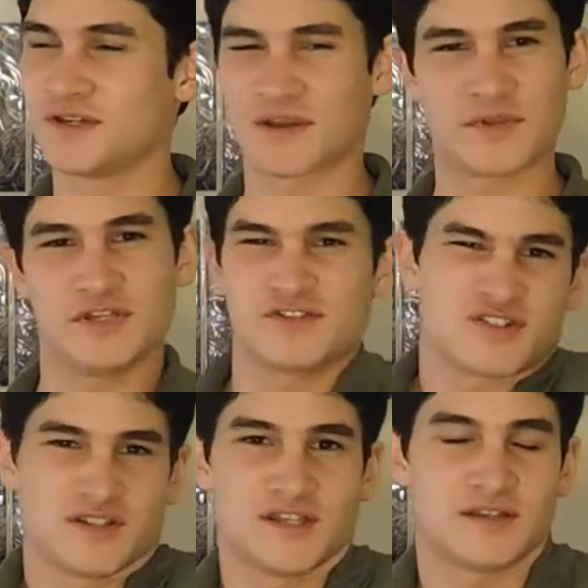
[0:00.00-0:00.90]
I mean,
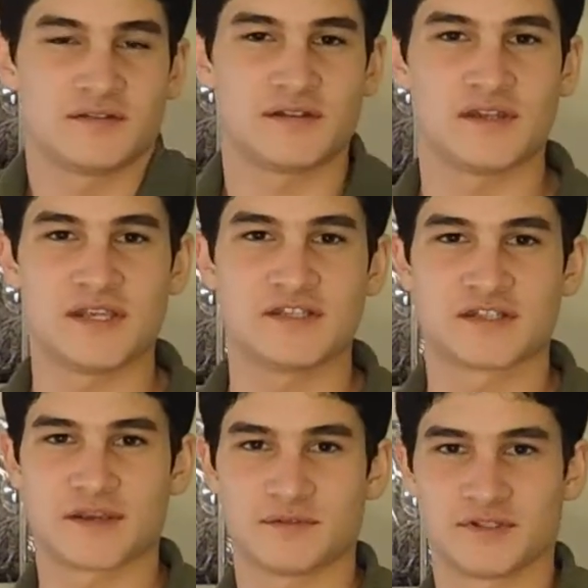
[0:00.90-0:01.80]
usually he's
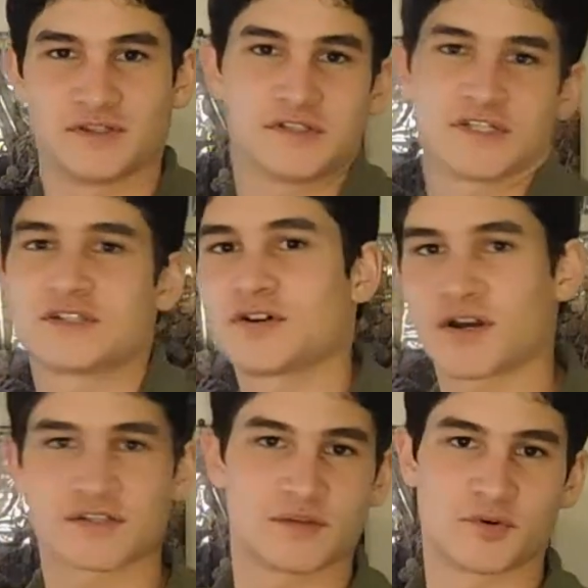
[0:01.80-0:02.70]
able to just
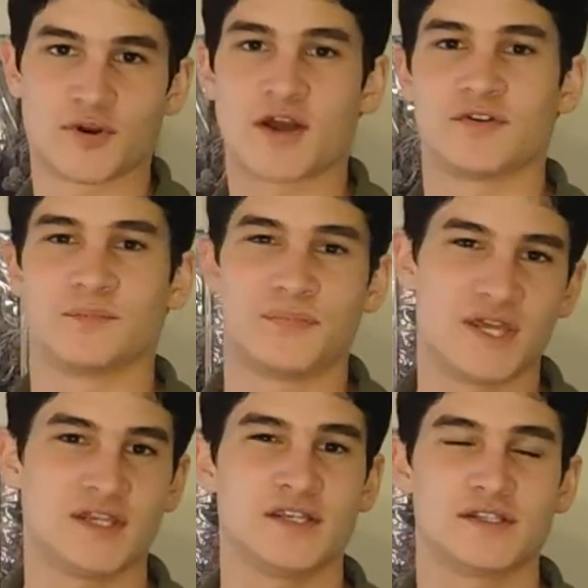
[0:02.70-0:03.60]
toss them around a
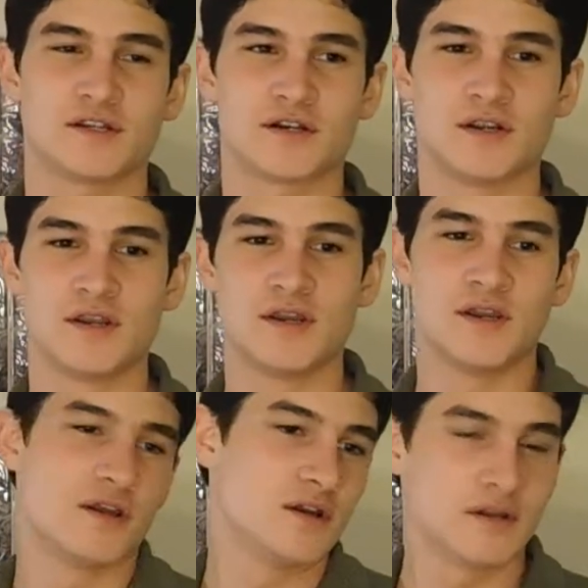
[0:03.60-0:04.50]
bit easier,
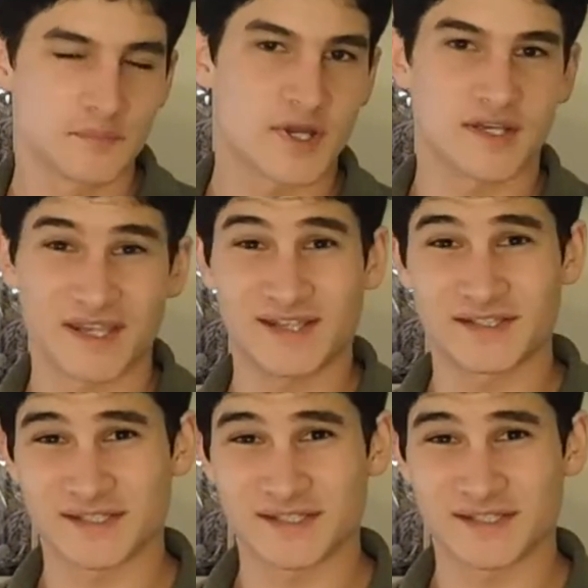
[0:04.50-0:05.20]
but it